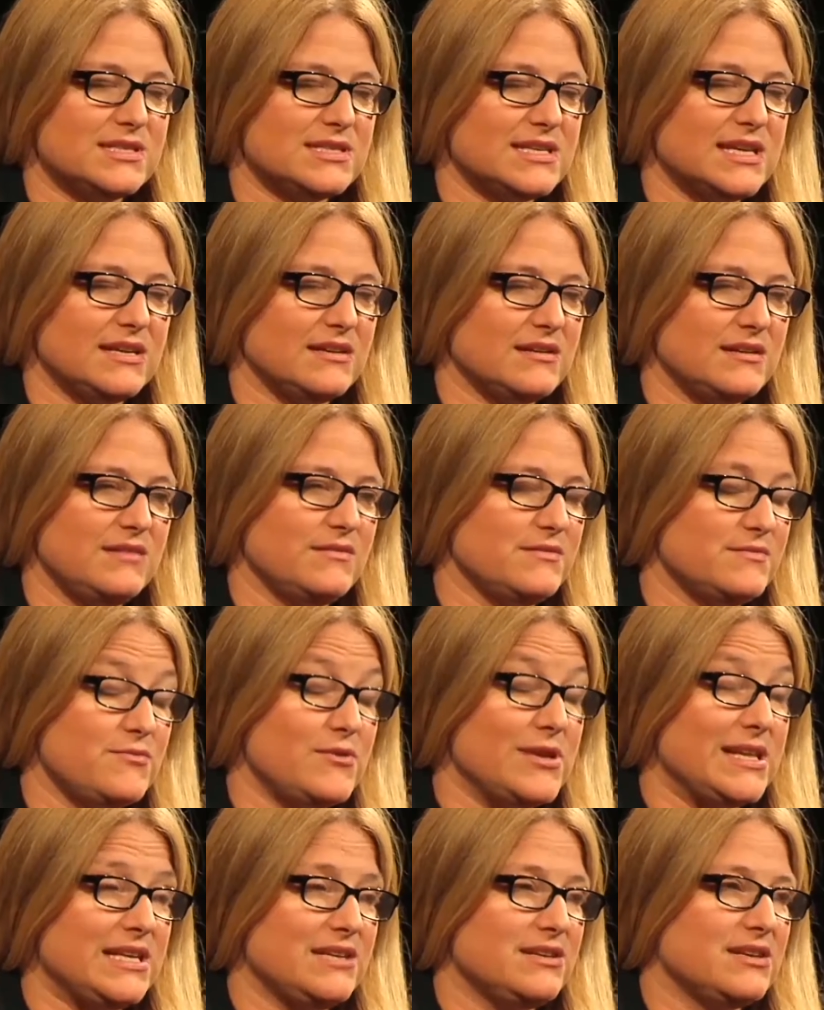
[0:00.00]
just like, it
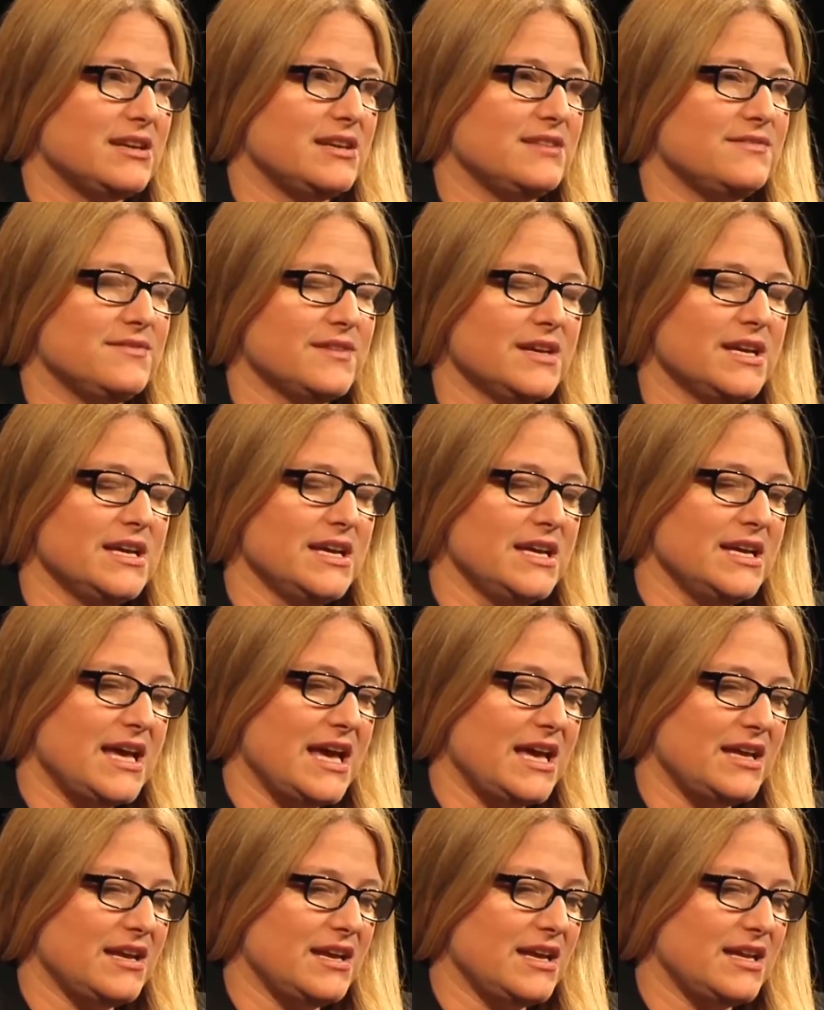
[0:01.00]
really kind of
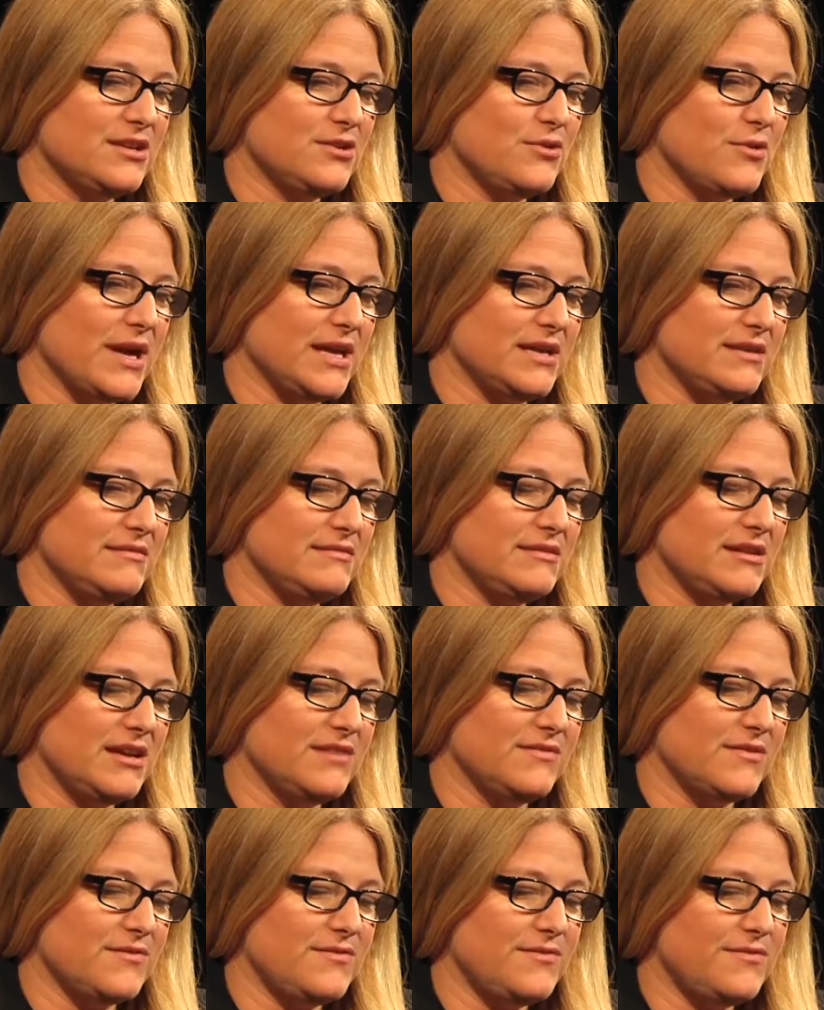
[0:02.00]
had a great kind
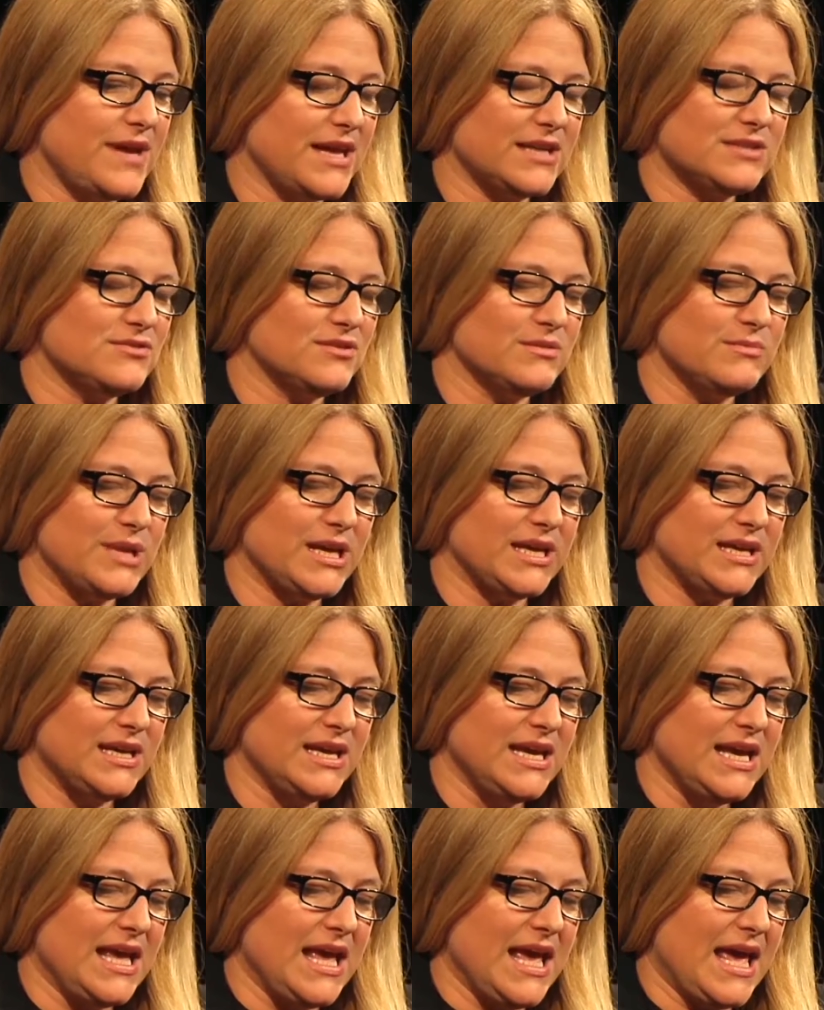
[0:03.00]
of effect on me.
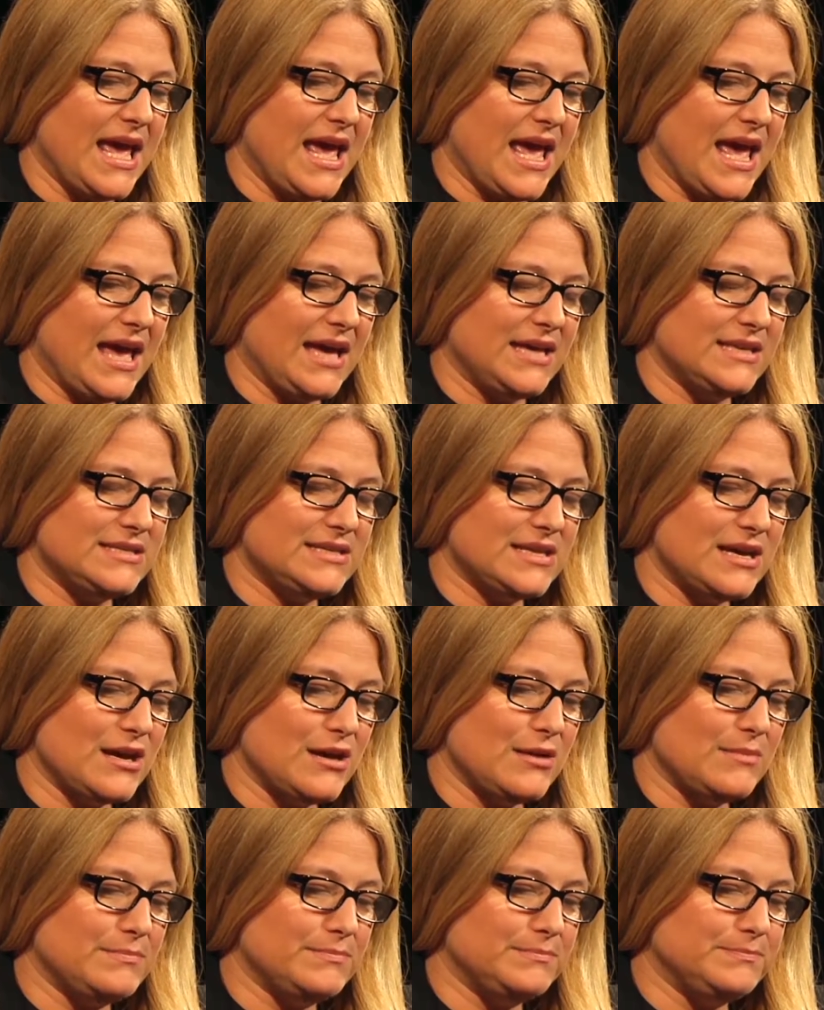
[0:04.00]
And
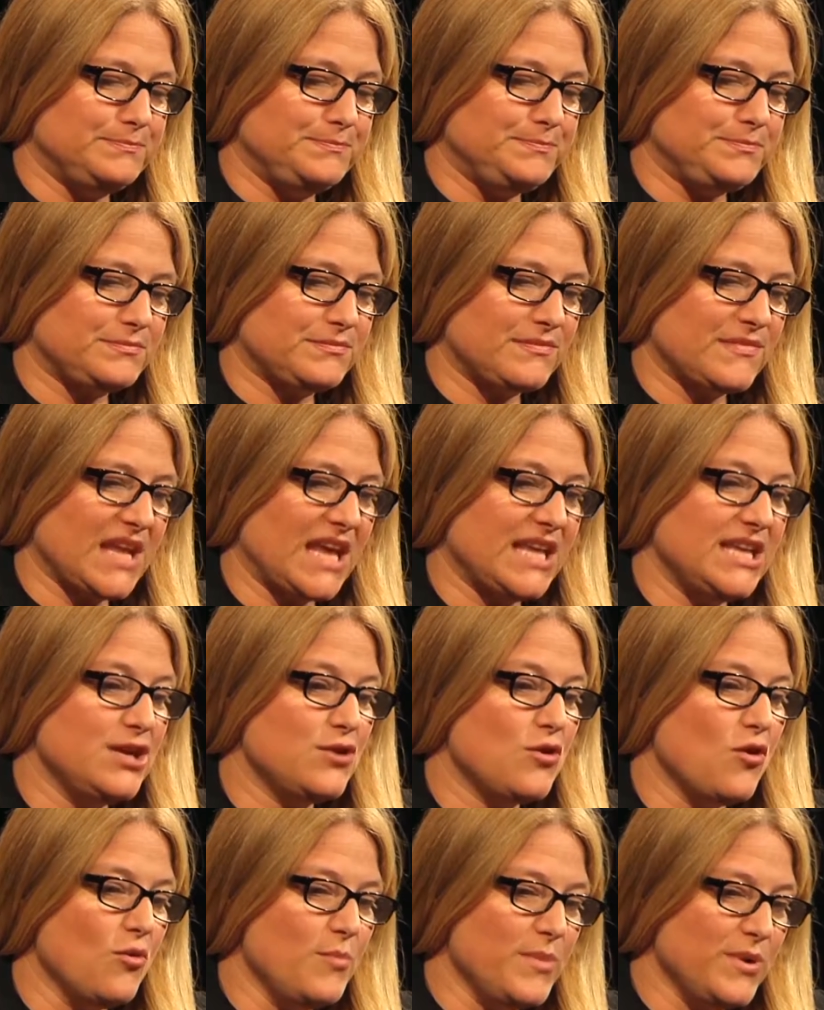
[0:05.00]
he
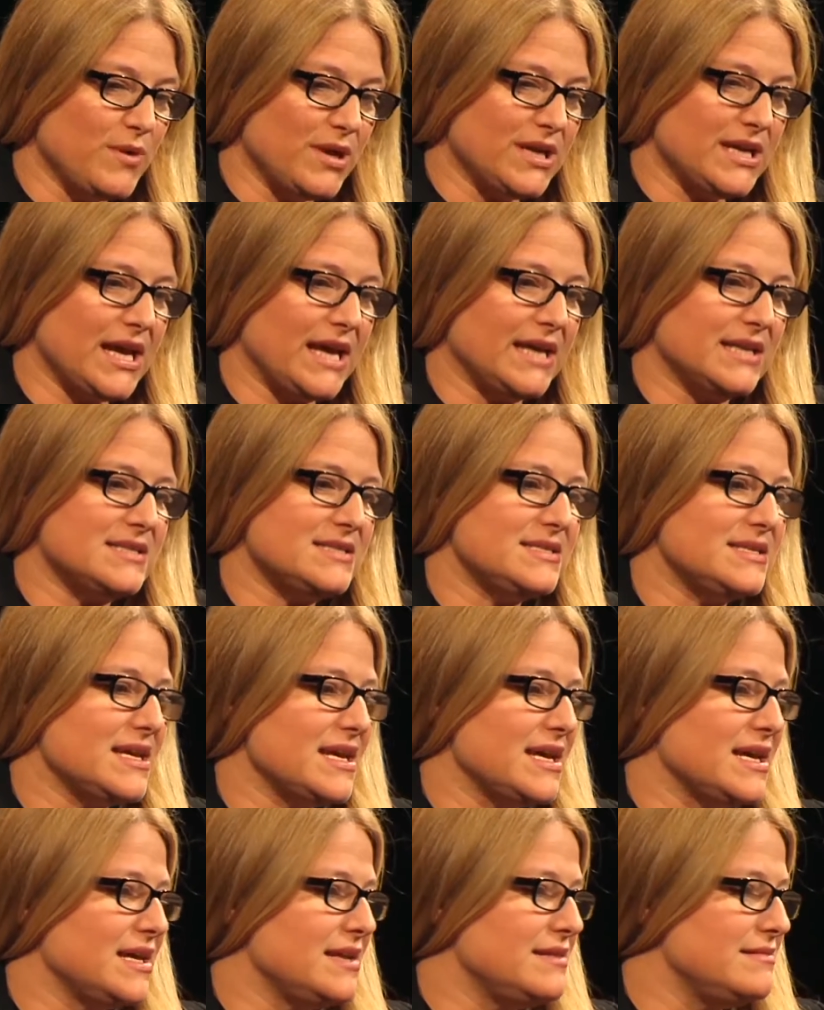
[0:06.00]
called me one day and
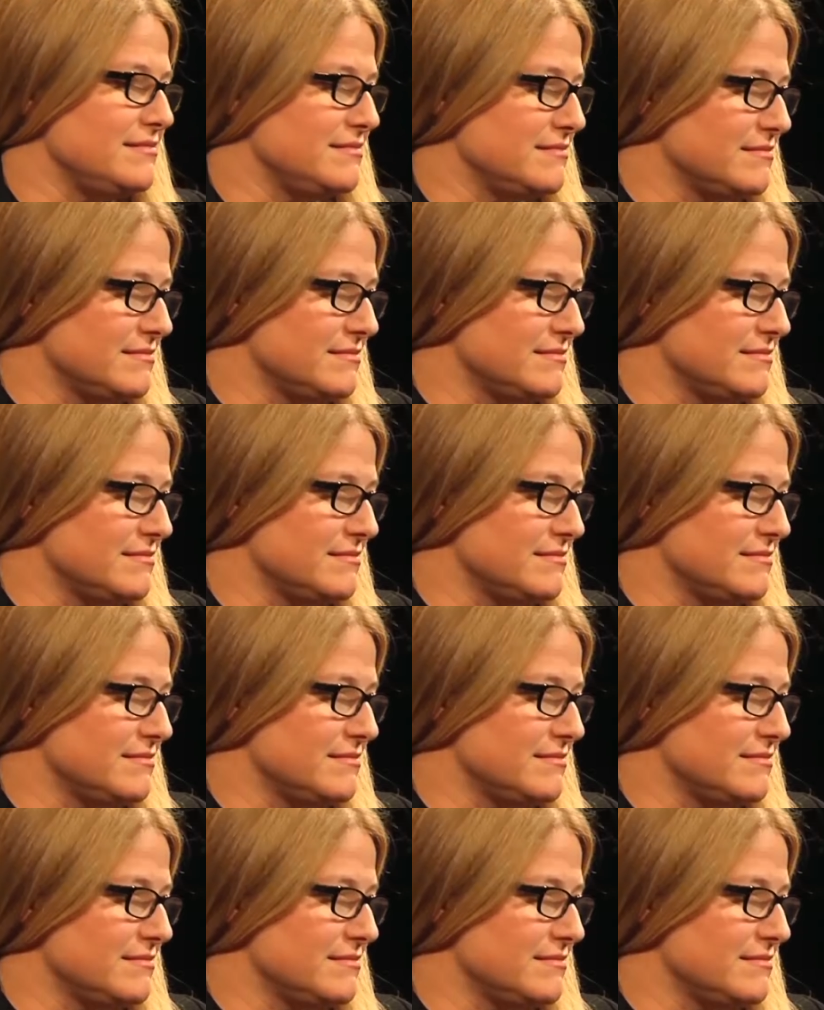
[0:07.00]
said,